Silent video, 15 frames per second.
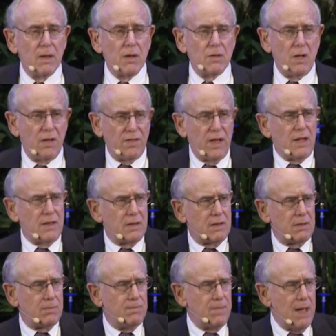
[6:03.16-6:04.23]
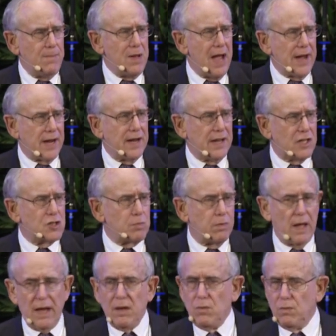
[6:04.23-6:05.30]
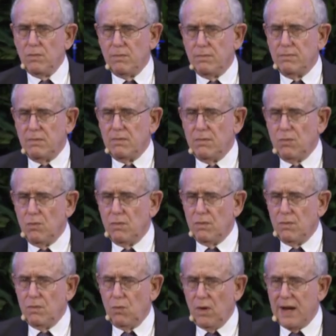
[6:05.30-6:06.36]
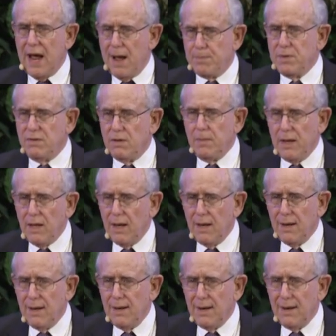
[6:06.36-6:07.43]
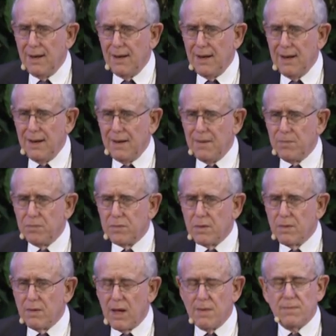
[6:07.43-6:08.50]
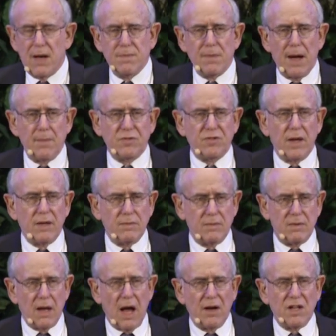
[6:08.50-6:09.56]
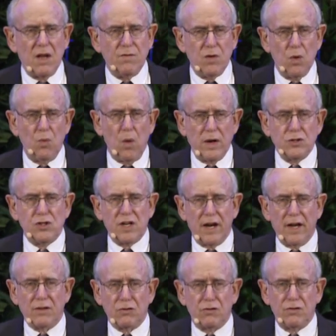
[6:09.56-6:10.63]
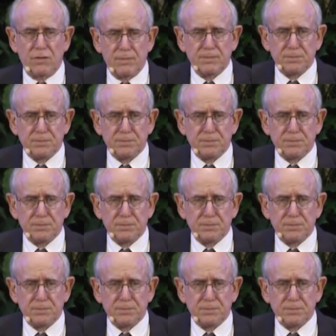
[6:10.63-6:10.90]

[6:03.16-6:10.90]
"Do you think maybe I can explain what happened to me?" And my mom said, "I'll give you one chance."